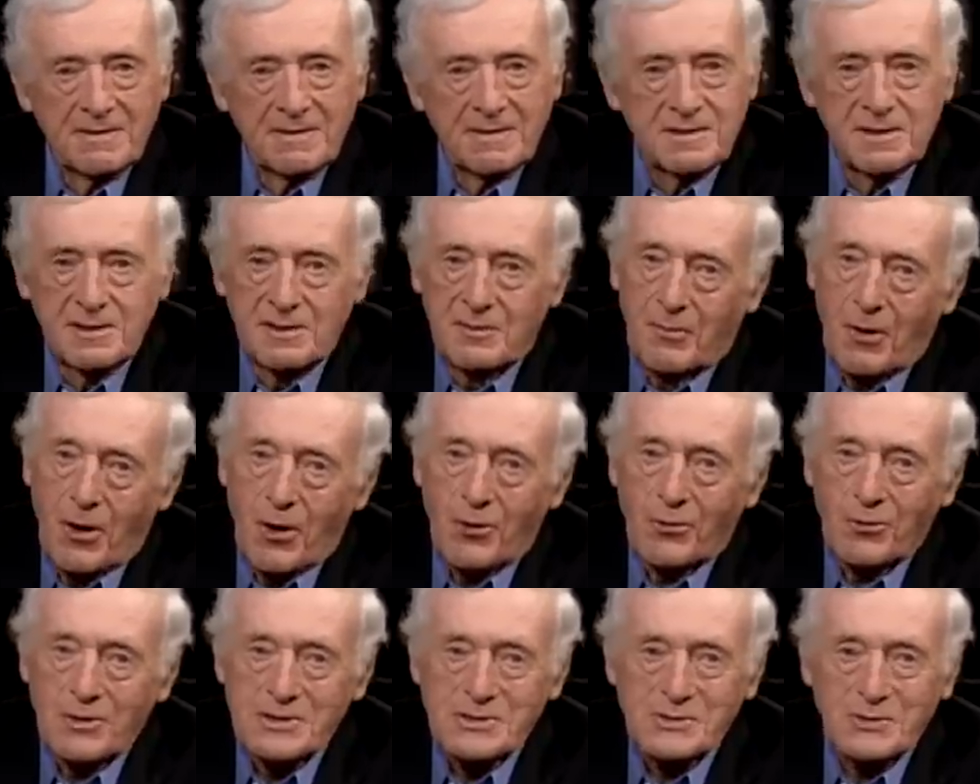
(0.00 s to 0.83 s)
Tim
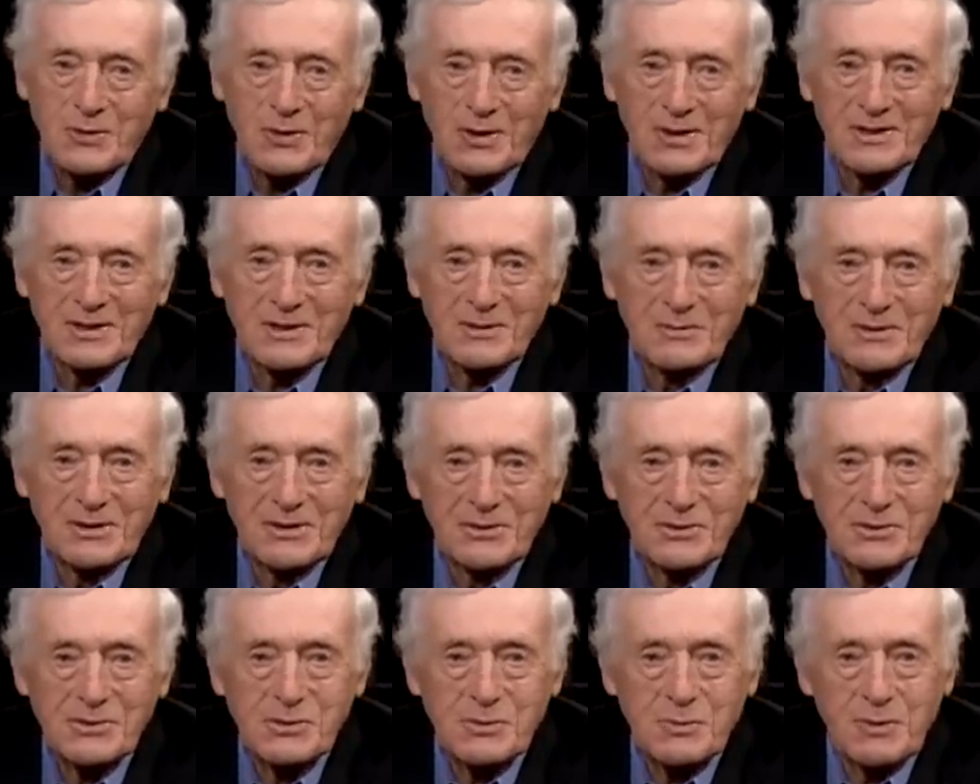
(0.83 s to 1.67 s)
always wanted to be a
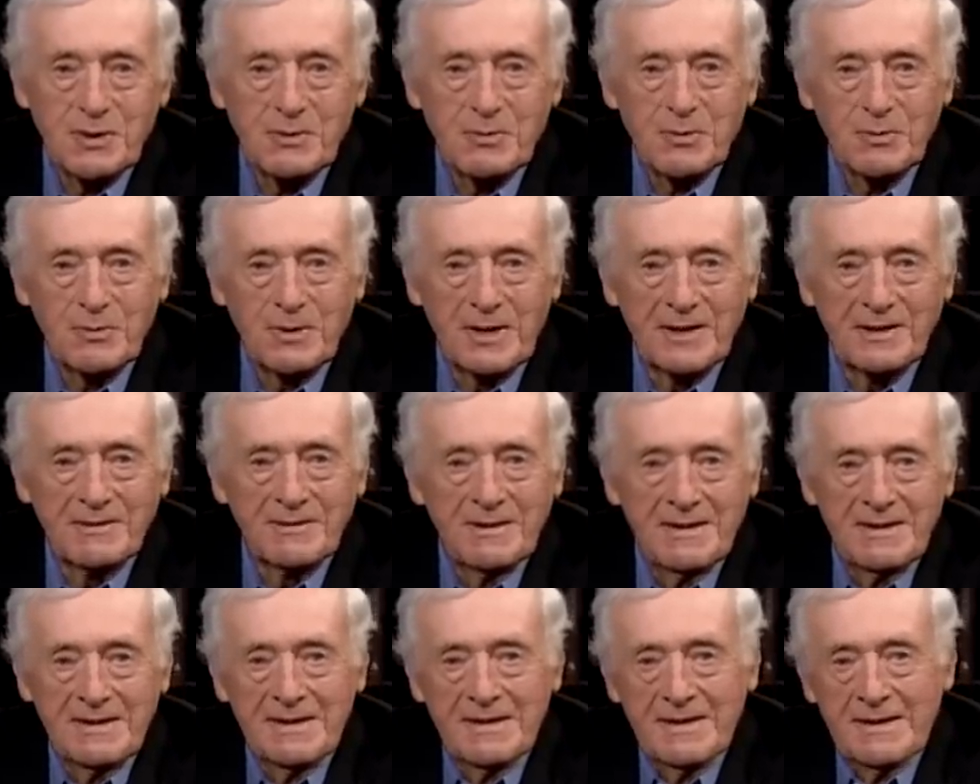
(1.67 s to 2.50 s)
newspaper man,
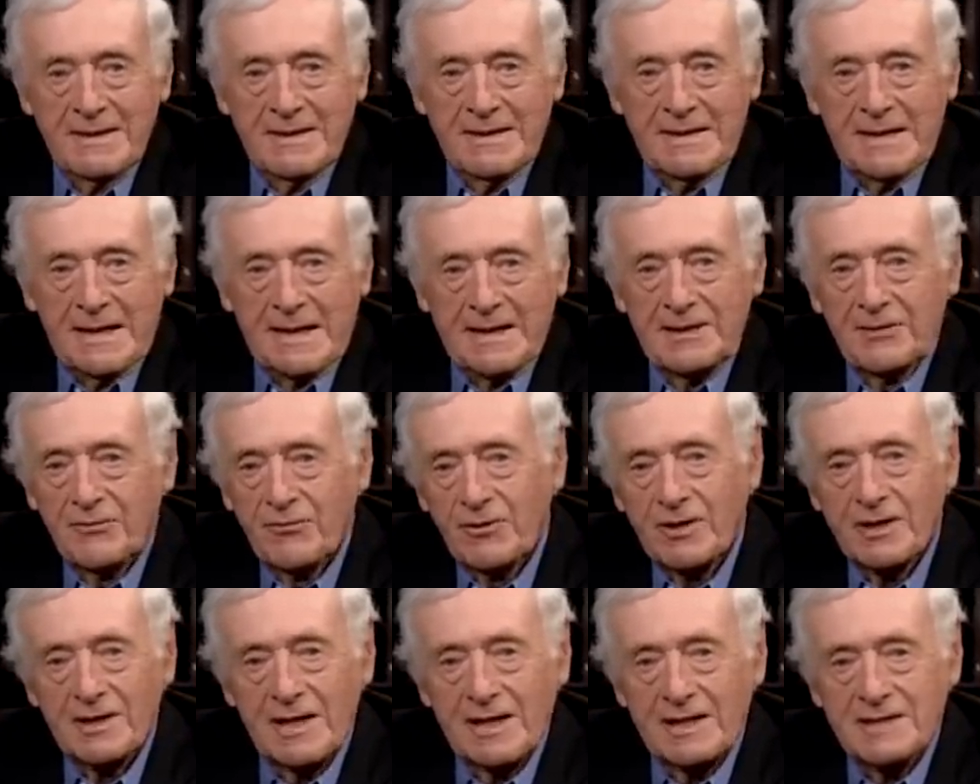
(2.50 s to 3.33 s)
and he
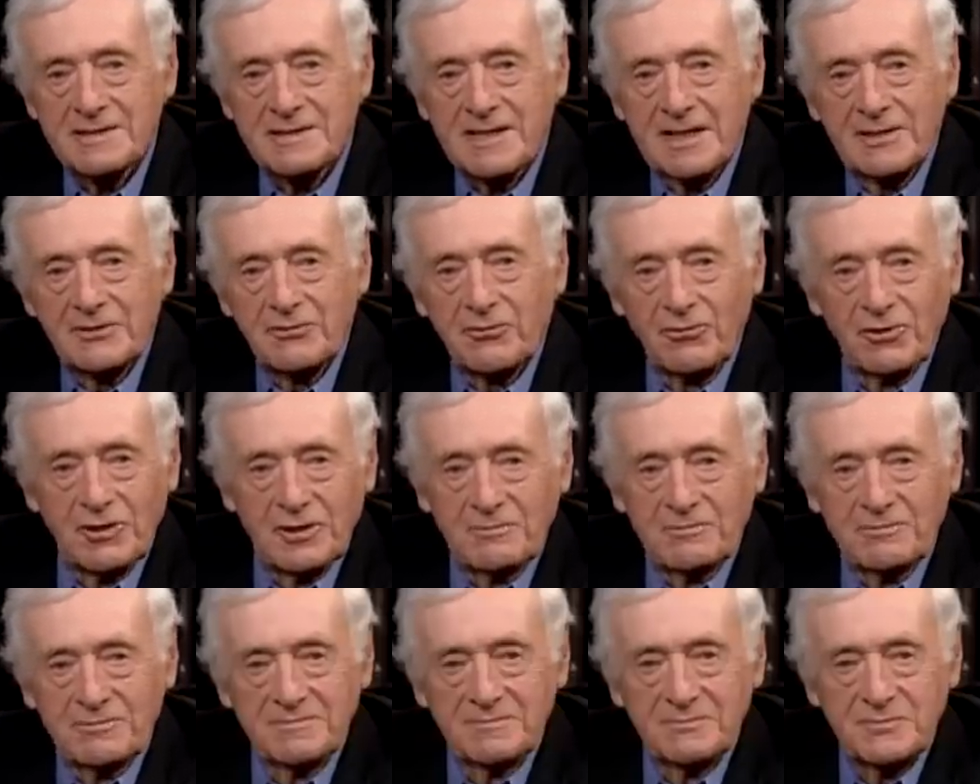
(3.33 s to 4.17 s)
realized that
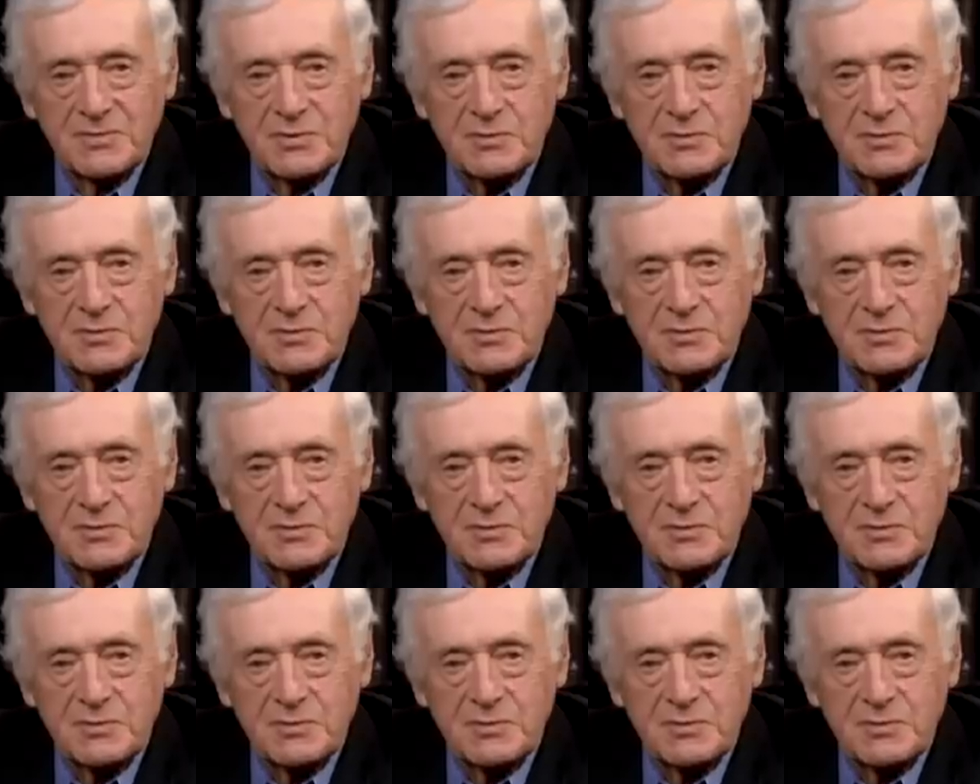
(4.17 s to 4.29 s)
dream.